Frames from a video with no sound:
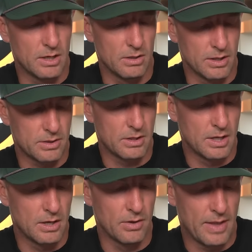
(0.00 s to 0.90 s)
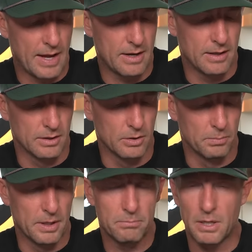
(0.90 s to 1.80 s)
and I'll hit hit on that in a little
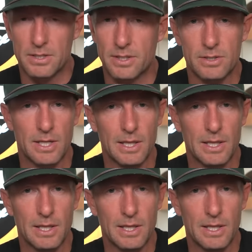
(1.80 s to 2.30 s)
bit because there's